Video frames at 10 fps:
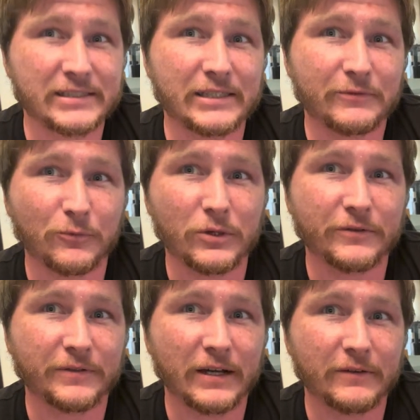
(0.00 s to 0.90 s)

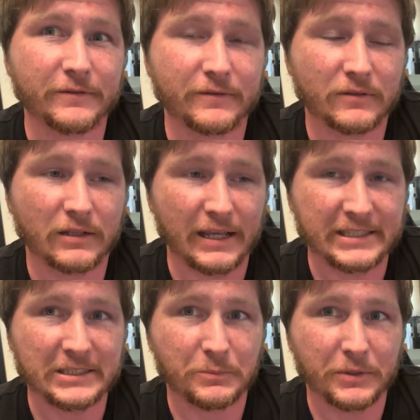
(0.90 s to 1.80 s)
45
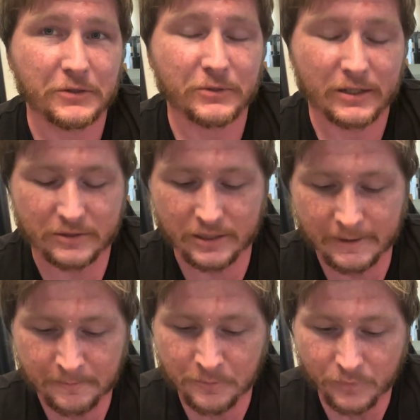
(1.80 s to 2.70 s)
ACP round
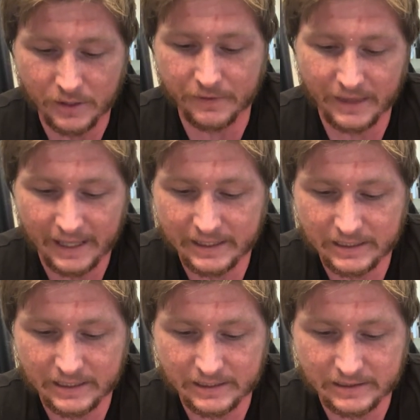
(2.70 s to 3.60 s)
that
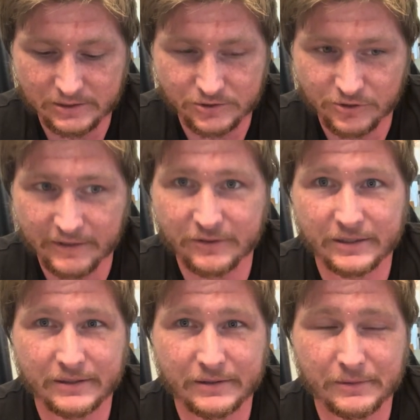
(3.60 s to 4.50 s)
is traveling